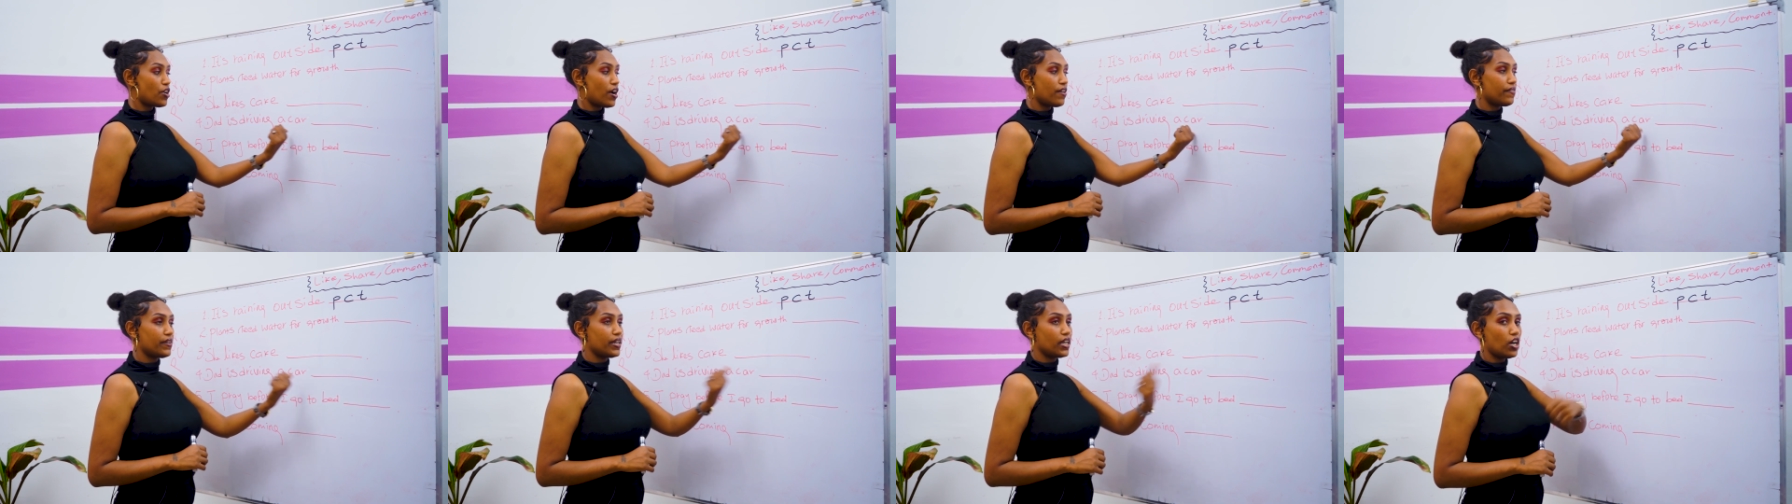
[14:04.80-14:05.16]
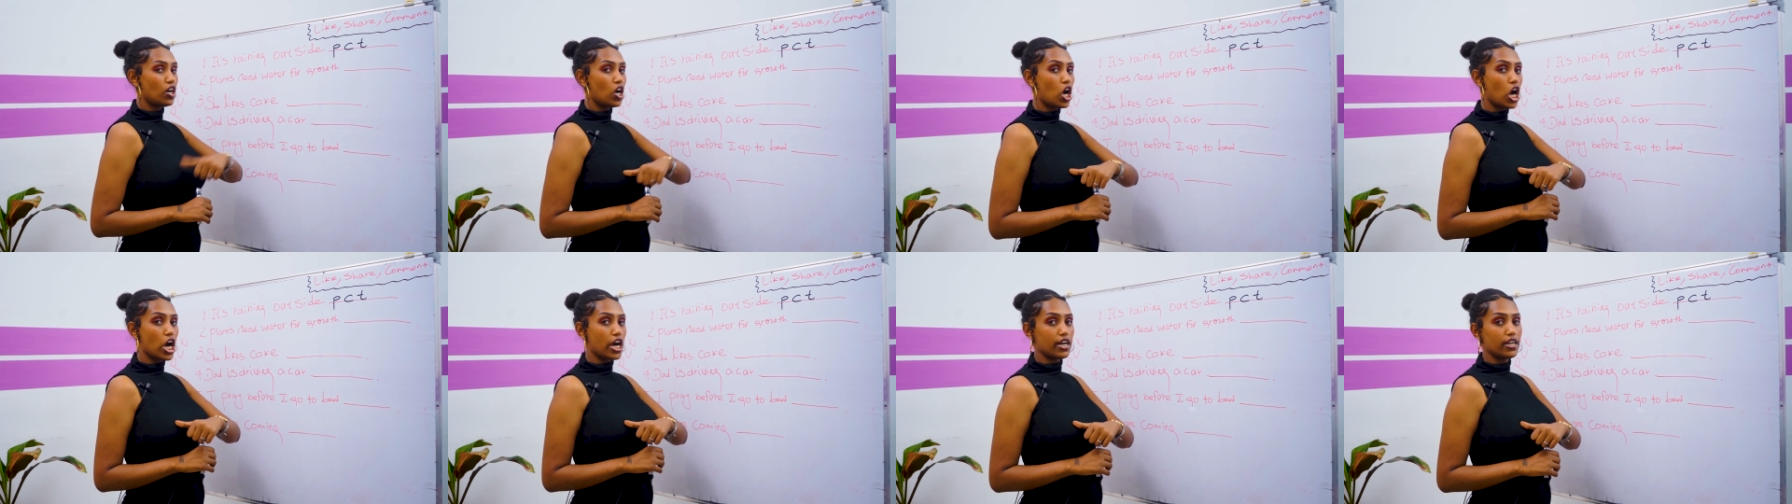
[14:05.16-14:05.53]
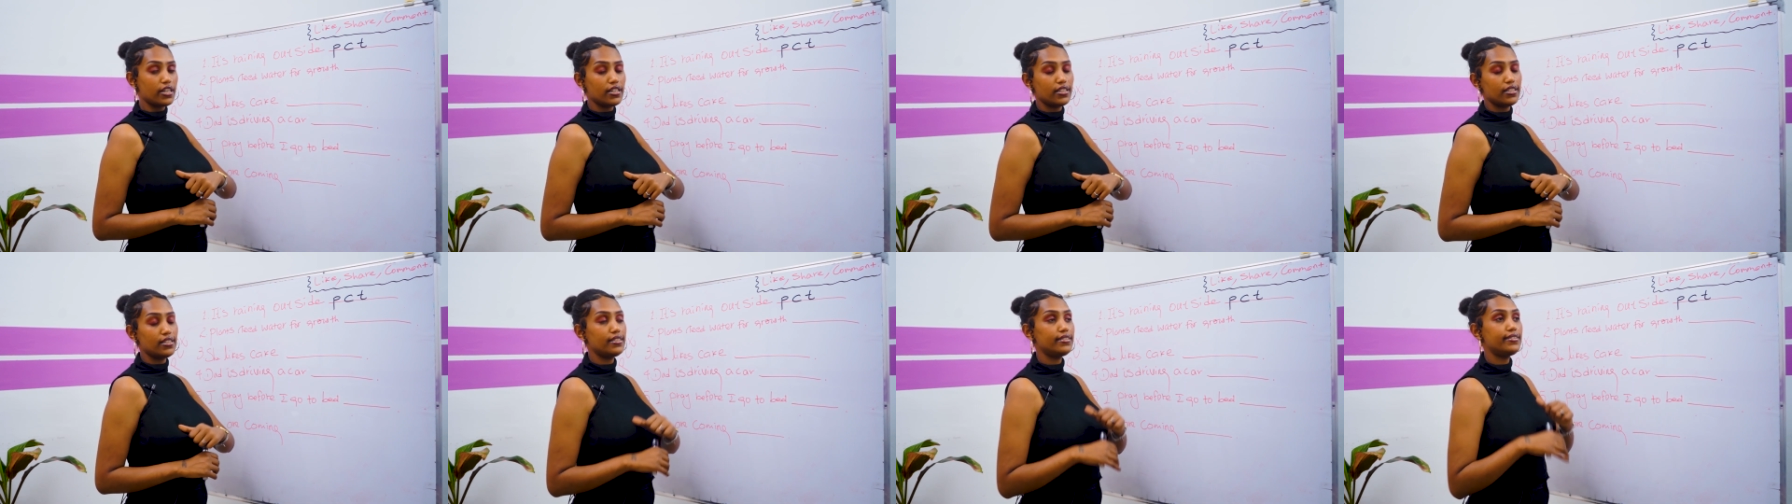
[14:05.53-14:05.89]
driving
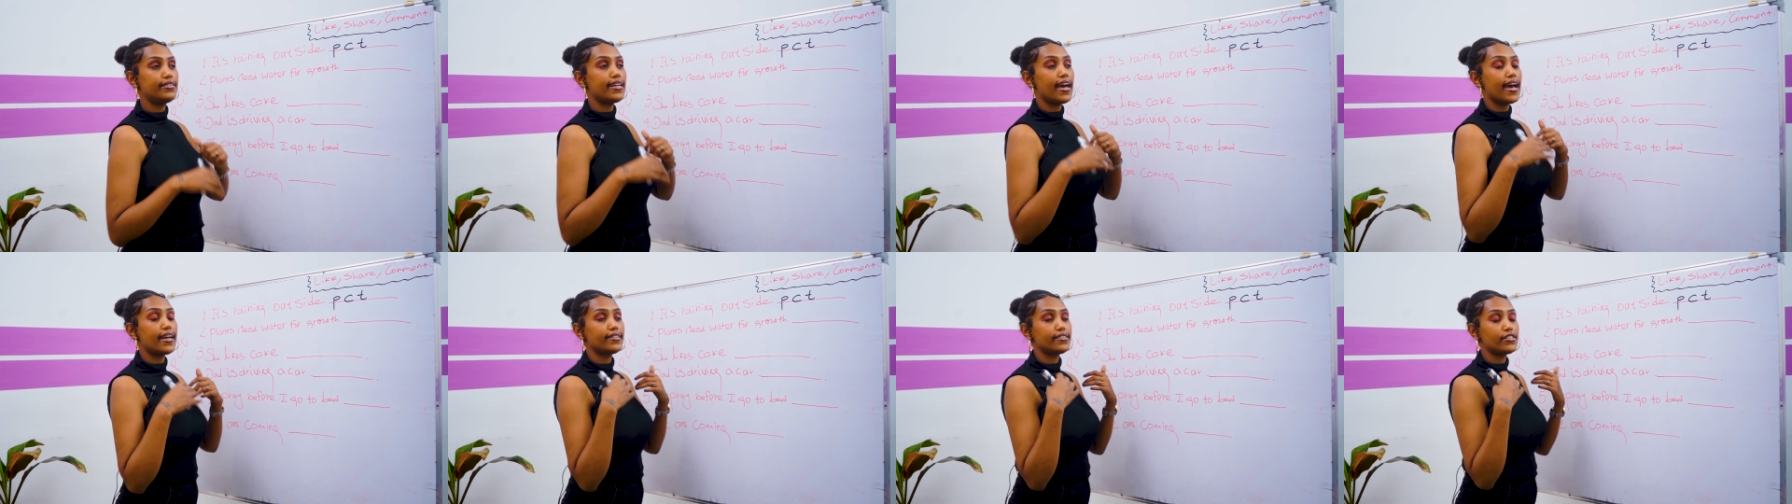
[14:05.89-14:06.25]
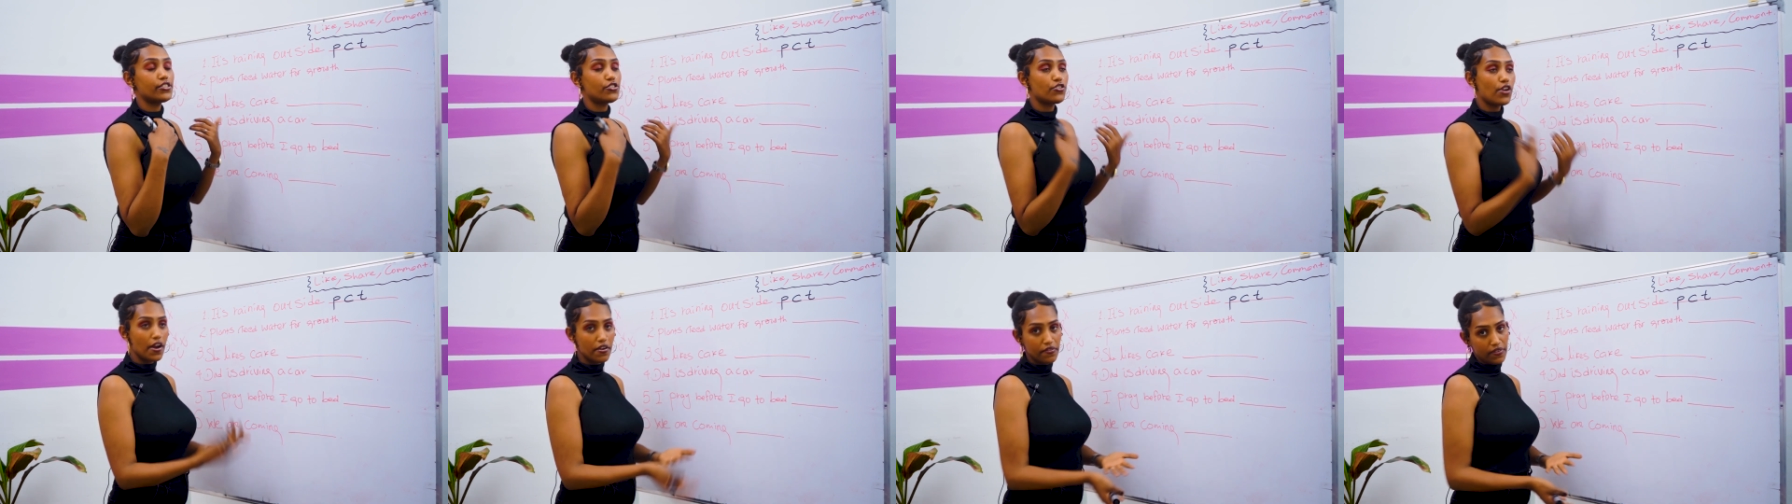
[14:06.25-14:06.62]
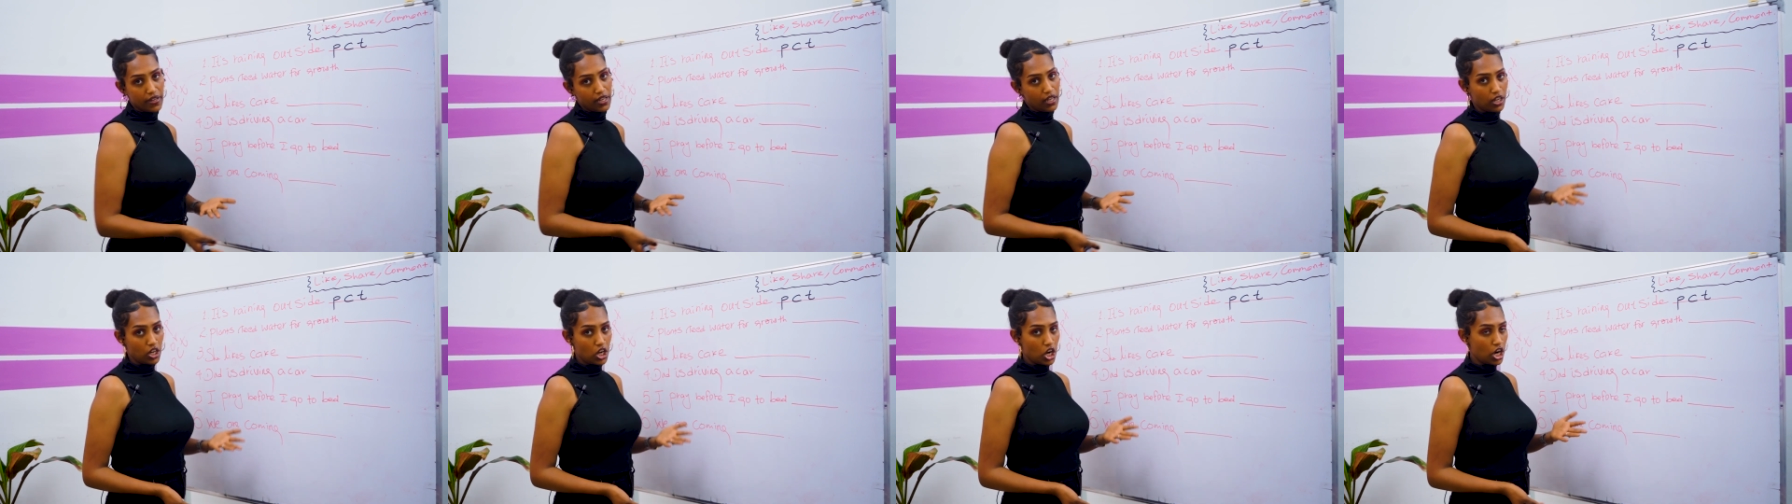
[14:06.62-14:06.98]

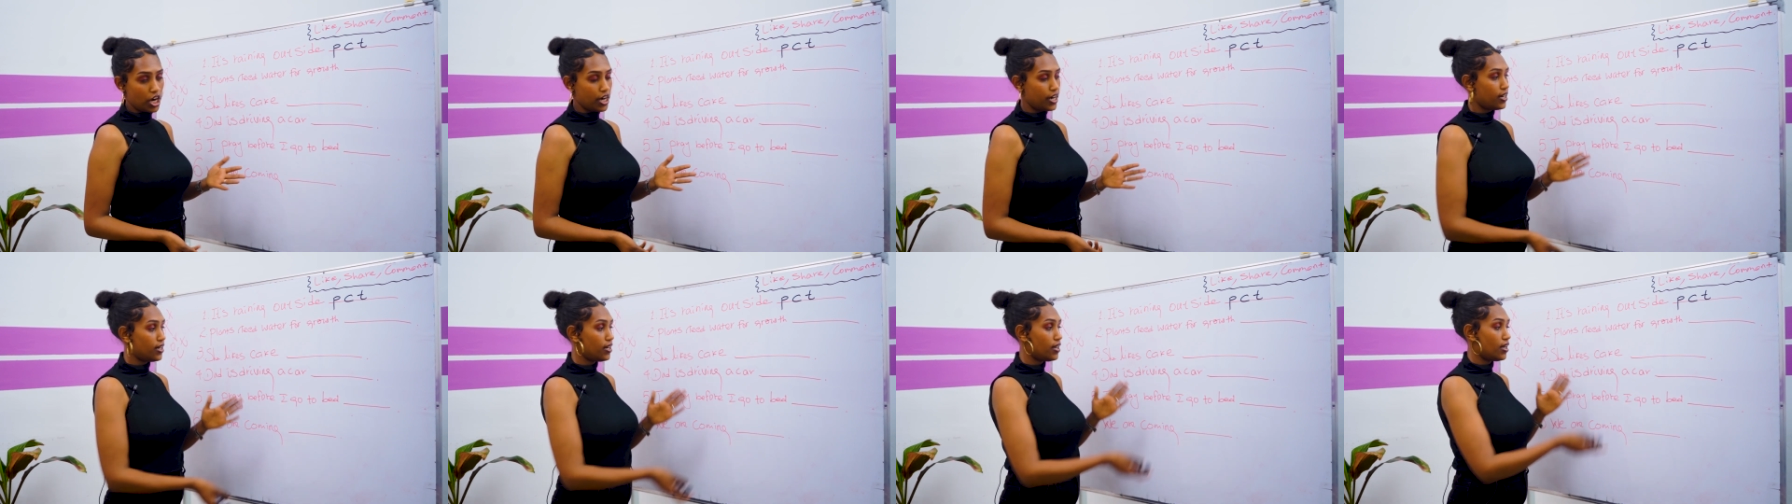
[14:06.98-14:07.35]
a car